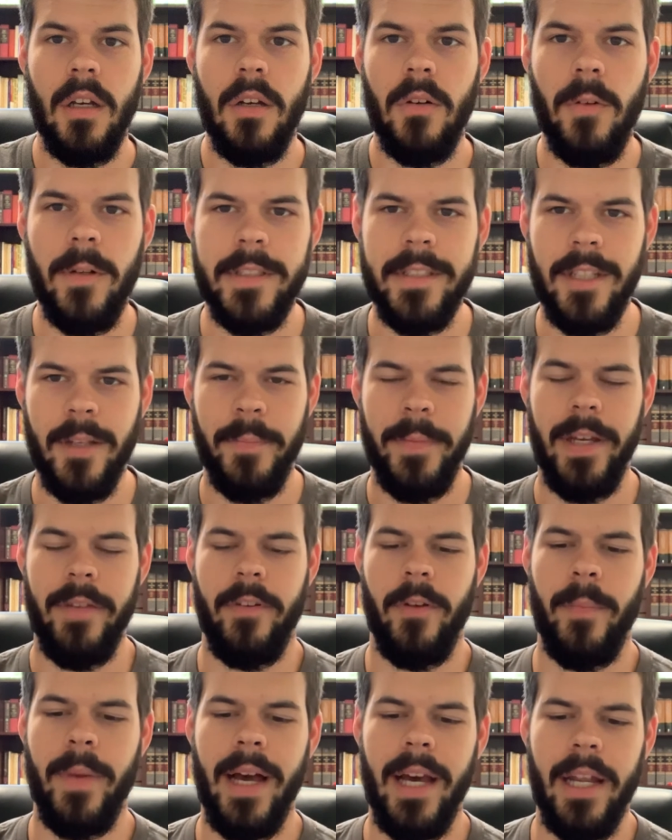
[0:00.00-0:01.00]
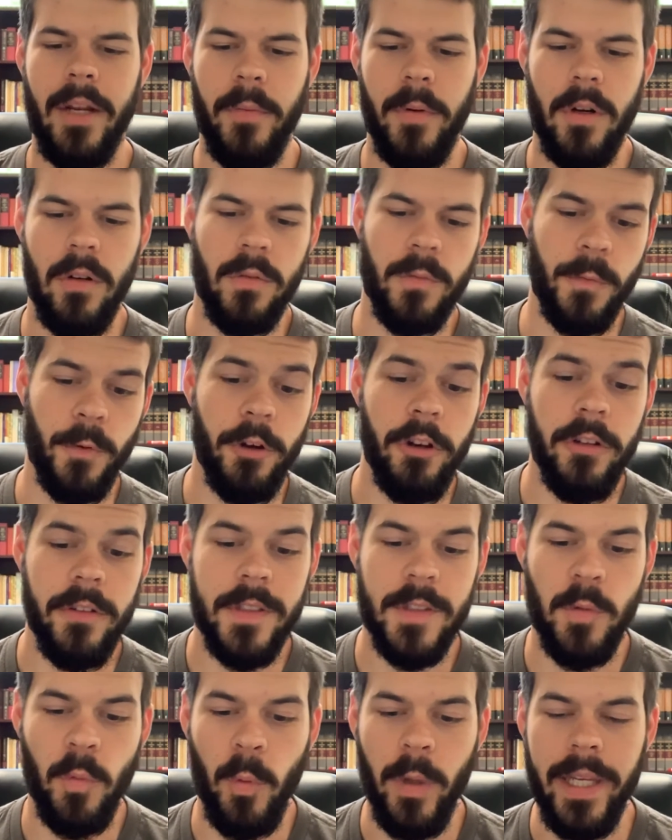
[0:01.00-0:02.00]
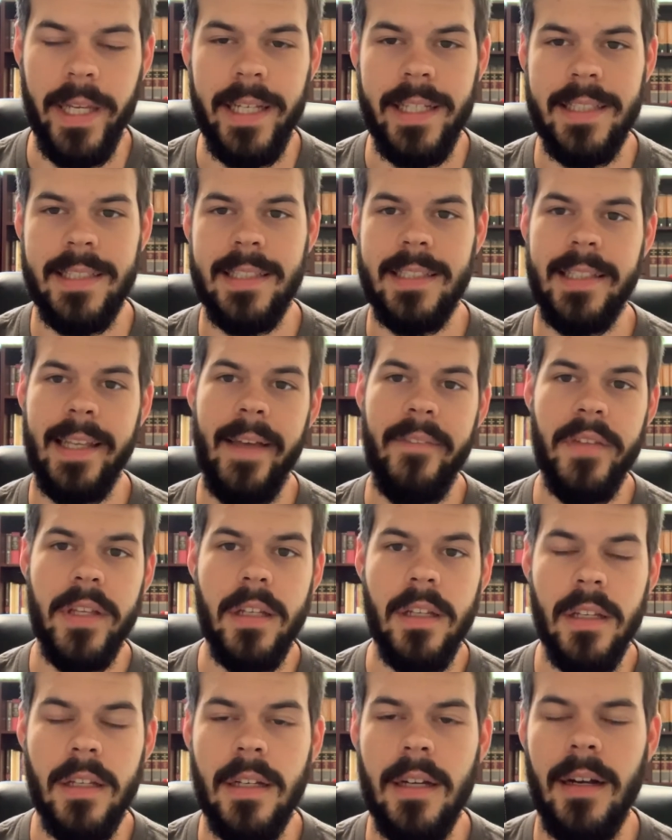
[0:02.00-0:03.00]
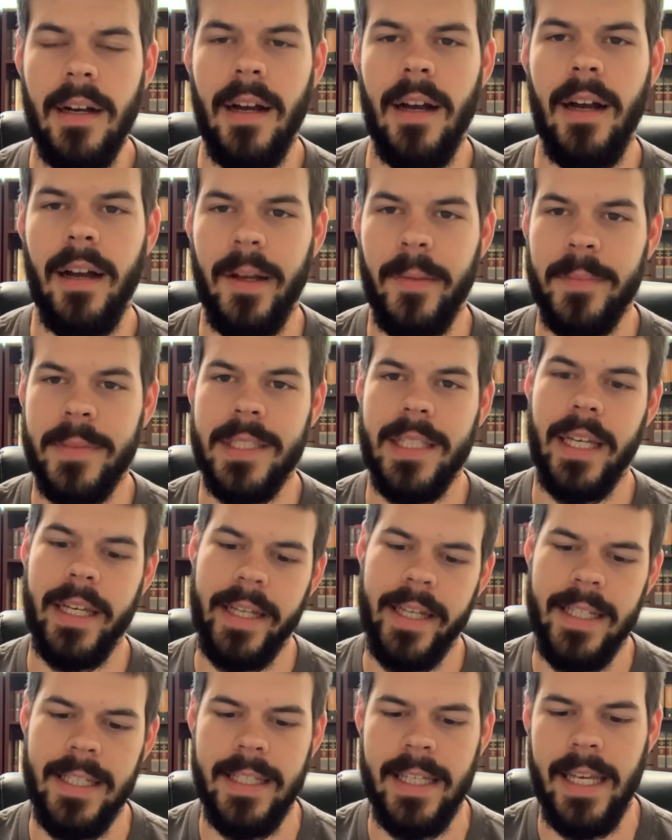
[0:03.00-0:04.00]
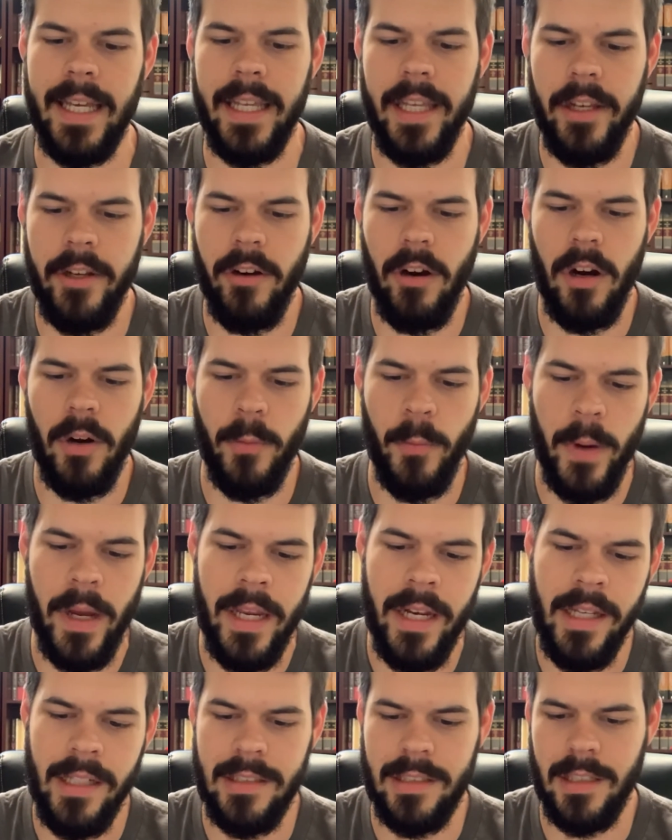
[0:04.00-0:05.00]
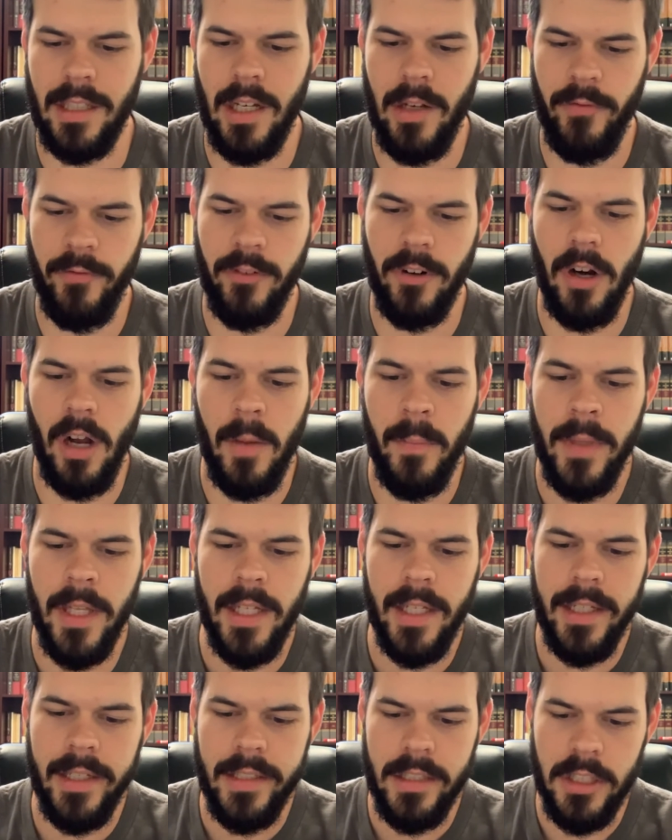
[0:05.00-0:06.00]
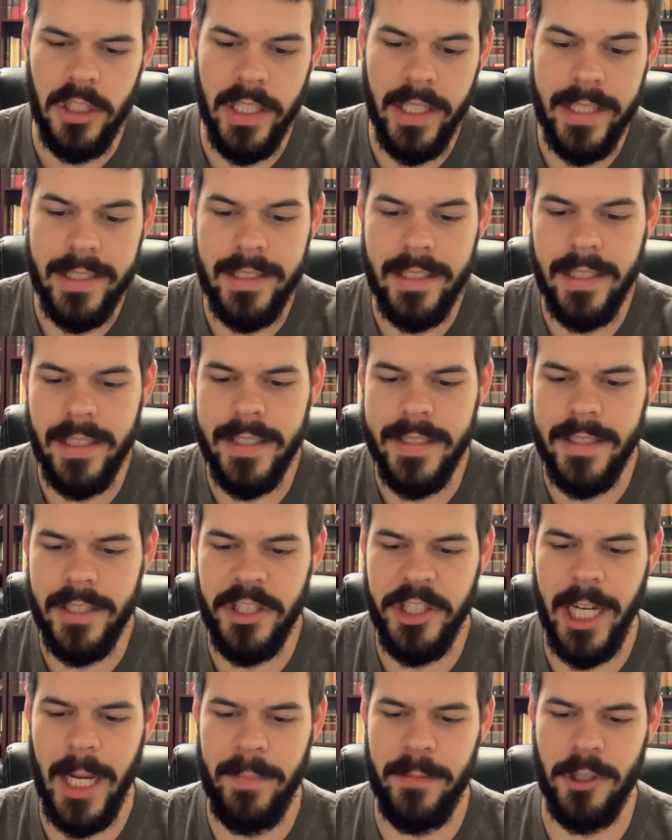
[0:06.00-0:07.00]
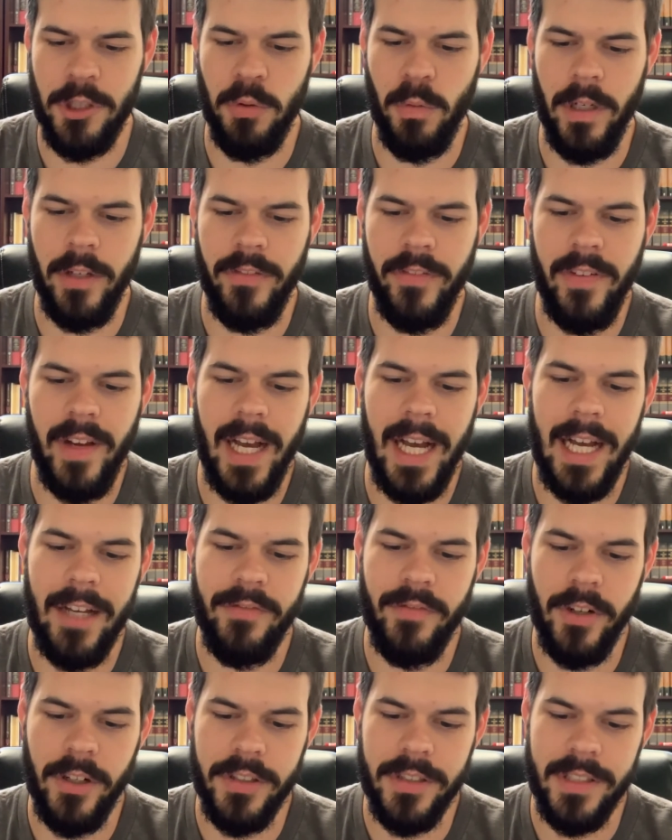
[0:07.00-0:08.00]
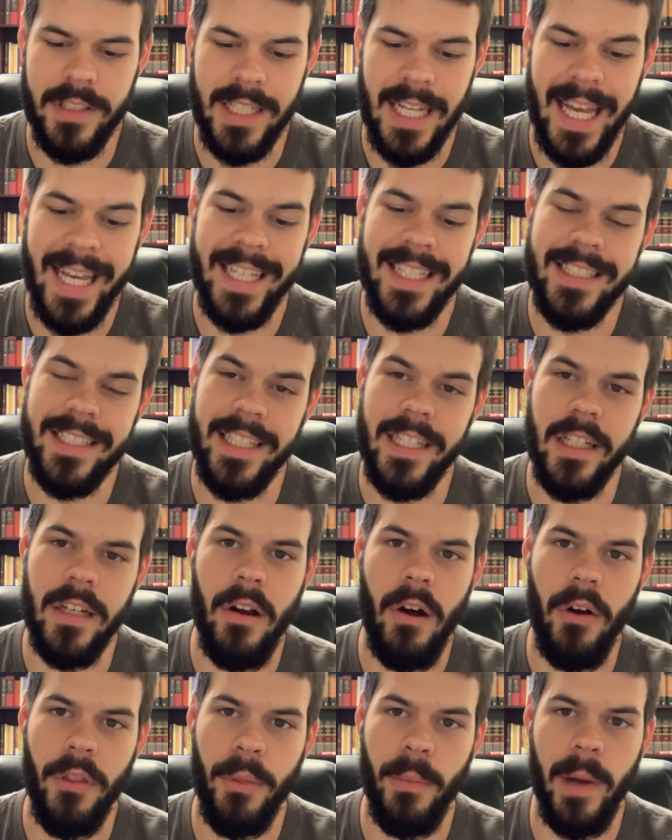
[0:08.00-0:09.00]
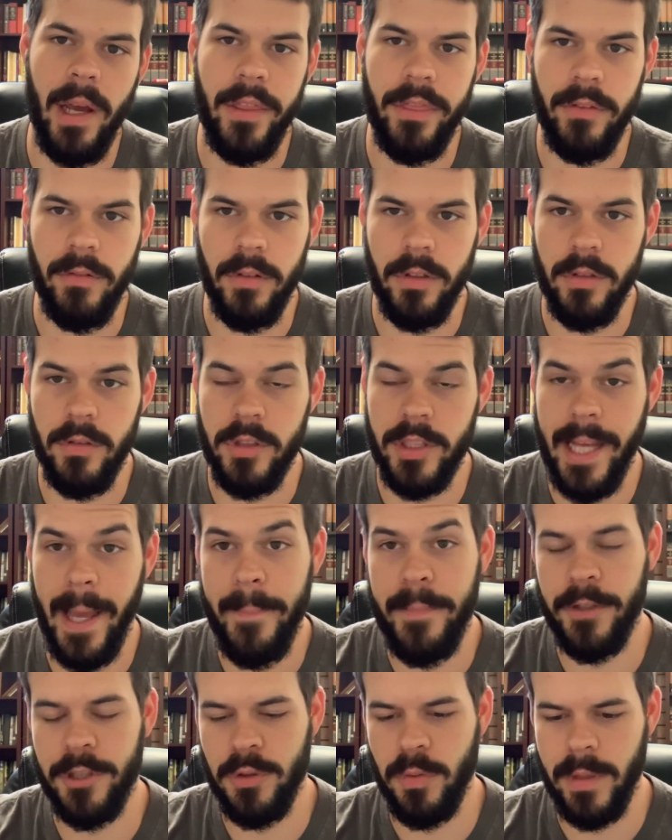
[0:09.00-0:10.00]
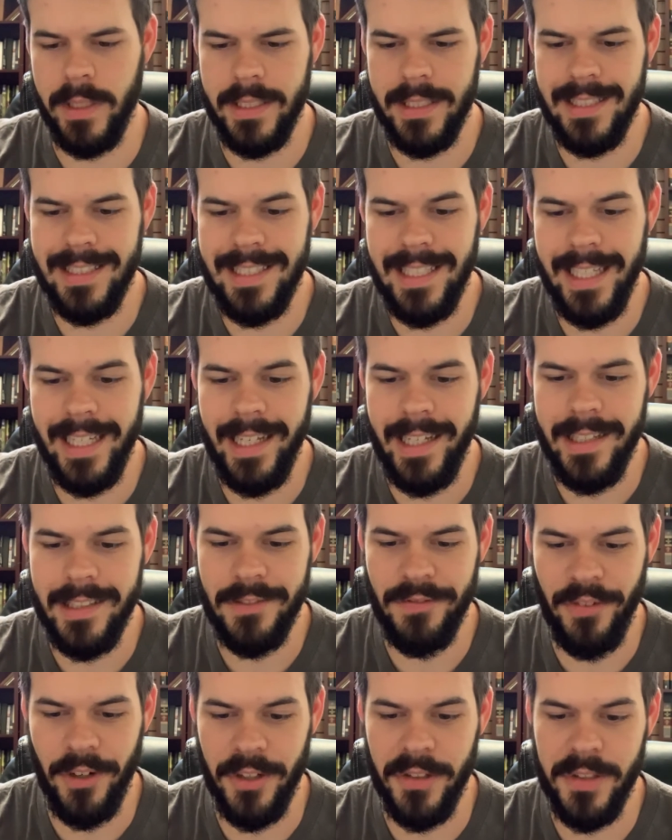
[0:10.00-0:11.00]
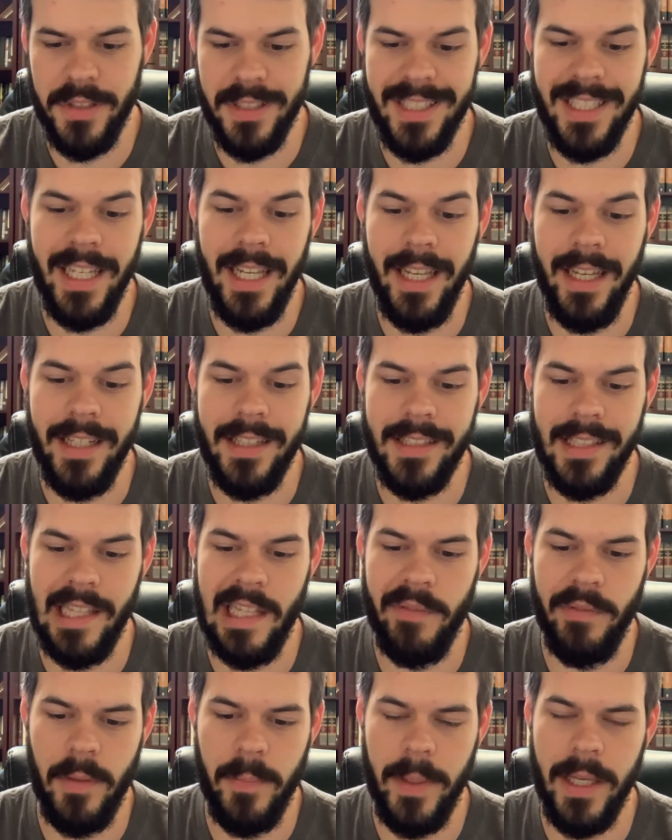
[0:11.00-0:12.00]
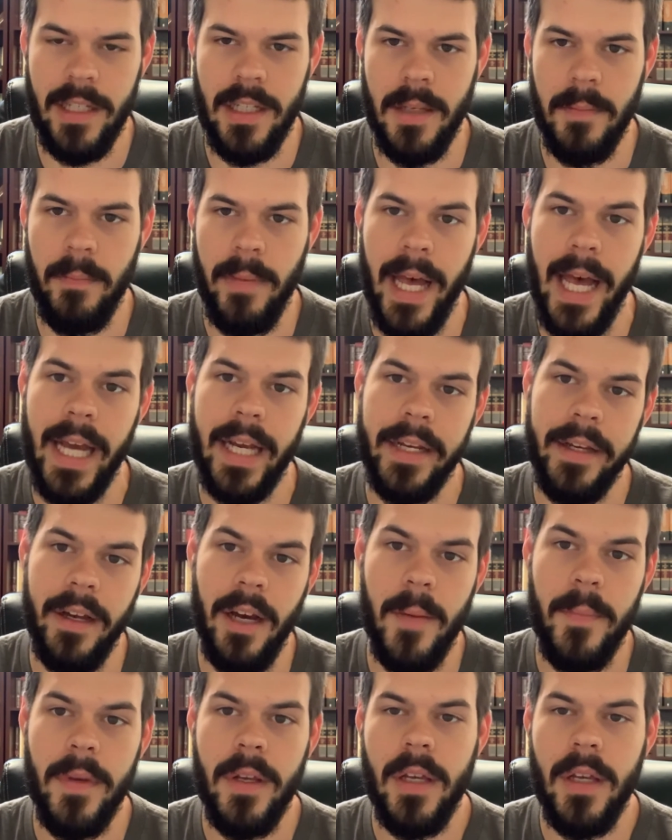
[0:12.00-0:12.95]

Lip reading: What's up, everybody? We're on Roots Week 7. Second day here. Our readings come from Genesis chapter 25, verse 19, all the way through chapter 26, verse 6, and then we pick it back up